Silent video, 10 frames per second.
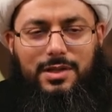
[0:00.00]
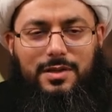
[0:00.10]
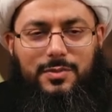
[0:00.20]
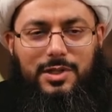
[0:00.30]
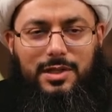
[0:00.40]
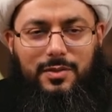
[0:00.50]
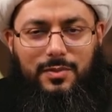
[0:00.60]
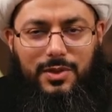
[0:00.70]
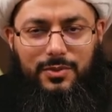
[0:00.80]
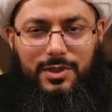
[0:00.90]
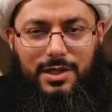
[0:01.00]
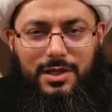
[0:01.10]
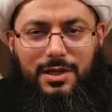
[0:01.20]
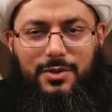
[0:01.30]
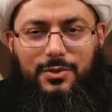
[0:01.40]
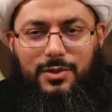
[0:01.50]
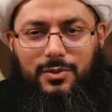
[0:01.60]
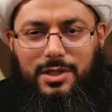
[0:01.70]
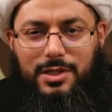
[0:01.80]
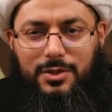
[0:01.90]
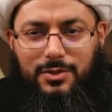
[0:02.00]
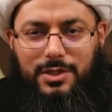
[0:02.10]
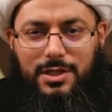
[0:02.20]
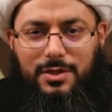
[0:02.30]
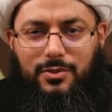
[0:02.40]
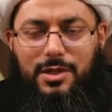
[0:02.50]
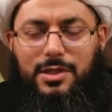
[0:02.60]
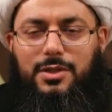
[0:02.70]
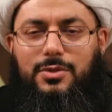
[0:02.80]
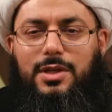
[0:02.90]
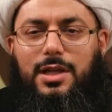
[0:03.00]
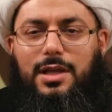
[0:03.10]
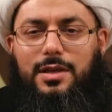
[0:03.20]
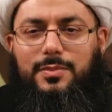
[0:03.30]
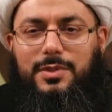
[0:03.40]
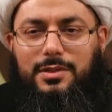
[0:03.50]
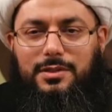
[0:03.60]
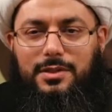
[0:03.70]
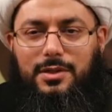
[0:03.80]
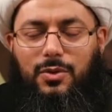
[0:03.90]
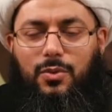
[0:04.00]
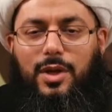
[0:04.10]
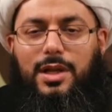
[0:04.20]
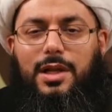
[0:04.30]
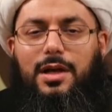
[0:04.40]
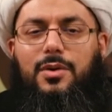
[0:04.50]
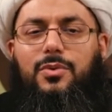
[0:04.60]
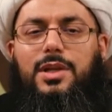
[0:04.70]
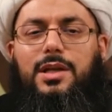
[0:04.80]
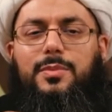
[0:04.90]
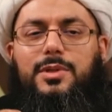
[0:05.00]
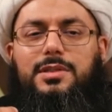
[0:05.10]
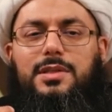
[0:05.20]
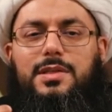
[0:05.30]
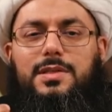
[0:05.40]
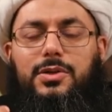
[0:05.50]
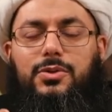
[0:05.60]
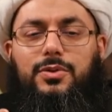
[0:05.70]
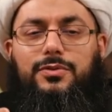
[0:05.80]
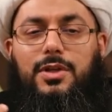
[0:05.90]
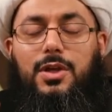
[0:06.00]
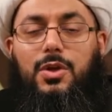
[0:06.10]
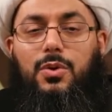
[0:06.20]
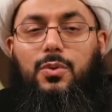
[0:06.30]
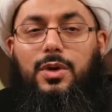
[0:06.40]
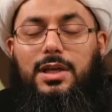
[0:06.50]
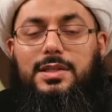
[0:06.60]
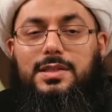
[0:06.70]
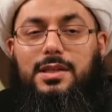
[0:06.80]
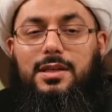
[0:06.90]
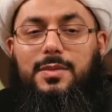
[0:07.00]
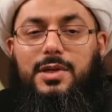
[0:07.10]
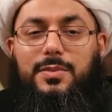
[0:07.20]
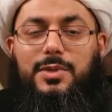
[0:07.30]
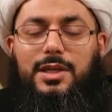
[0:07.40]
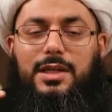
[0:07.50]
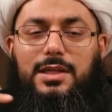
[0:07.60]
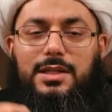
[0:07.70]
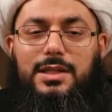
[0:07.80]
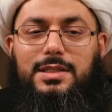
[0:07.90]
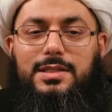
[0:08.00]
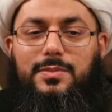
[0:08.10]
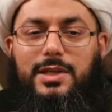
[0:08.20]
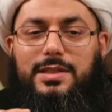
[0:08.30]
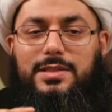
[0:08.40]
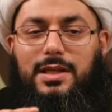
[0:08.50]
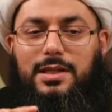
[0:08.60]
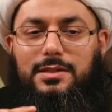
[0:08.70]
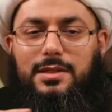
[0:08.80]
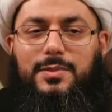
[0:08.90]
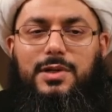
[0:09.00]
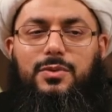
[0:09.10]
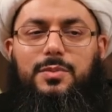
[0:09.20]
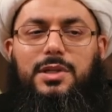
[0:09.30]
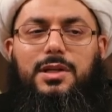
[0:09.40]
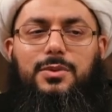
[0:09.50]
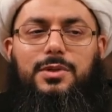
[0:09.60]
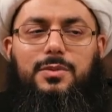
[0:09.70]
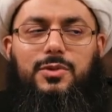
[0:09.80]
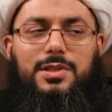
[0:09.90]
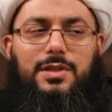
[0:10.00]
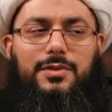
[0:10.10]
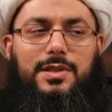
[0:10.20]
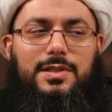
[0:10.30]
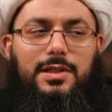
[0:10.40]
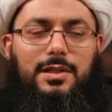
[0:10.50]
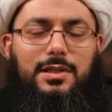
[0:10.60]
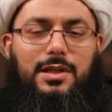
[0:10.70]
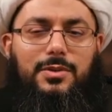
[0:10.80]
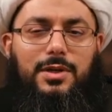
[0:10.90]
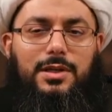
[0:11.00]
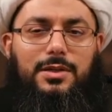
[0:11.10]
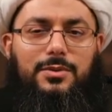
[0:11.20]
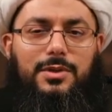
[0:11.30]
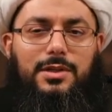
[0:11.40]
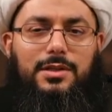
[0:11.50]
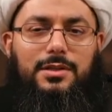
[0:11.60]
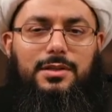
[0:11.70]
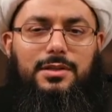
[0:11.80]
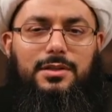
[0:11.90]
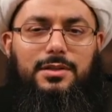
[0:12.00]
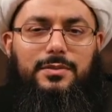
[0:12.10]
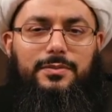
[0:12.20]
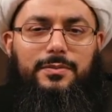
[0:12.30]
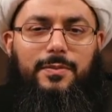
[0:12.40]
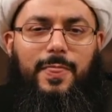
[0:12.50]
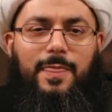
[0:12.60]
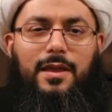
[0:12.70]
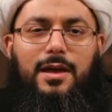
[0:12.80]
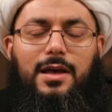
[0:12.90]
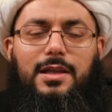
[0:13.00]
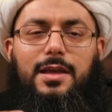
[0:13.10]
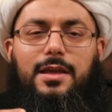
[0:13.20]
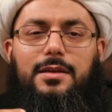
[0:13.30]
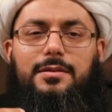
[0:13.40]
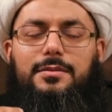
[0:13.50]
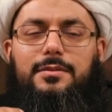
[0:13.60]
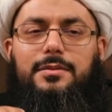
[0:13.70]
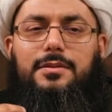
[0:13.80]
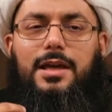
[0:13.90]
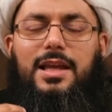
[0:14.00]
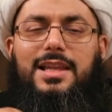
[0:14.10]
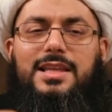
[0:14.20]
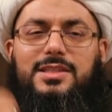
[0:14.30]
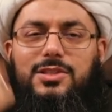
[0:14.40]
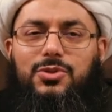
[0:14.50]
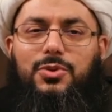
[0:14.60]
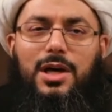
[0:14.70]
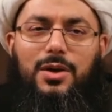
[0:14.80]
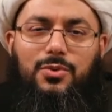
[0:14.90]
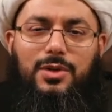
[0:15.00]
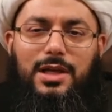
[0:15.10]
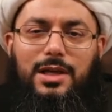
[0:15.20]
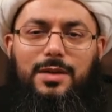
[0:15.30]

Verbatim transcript: uh, out of its own original purpose. Every person sensible person would know that in here the context was authority. Specifically, if you look at the uh, the way this narration or this report started,